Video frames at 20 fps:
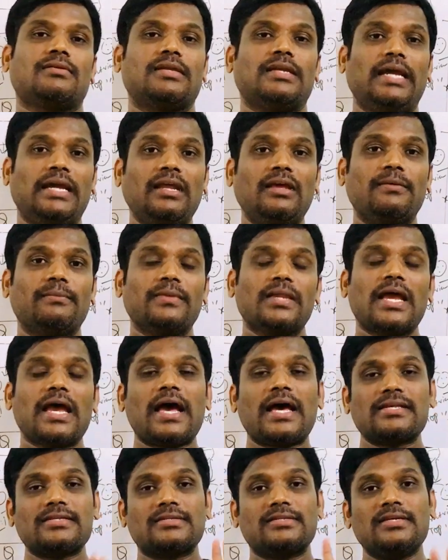Getting,
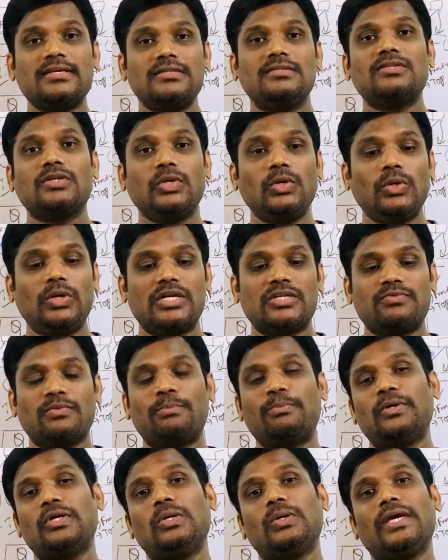as these 3 units
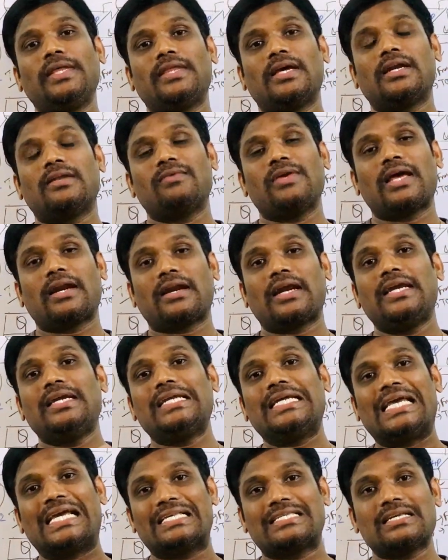we put together, we are
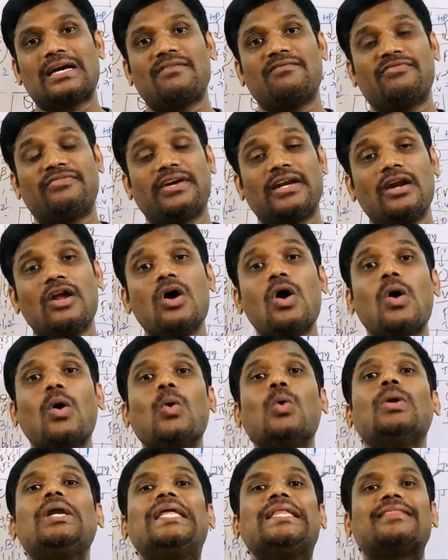writing exam for
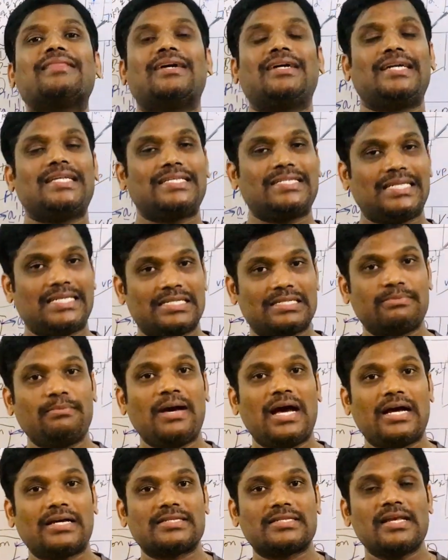only 36
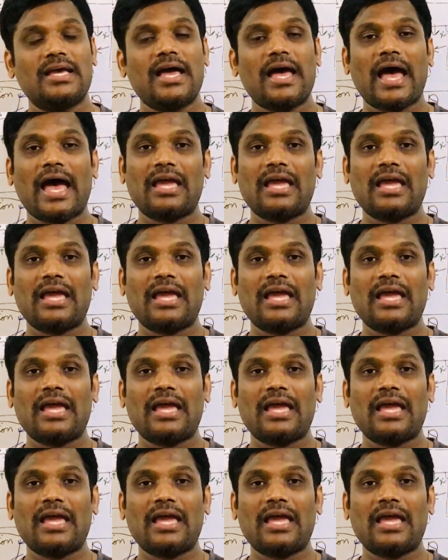marks.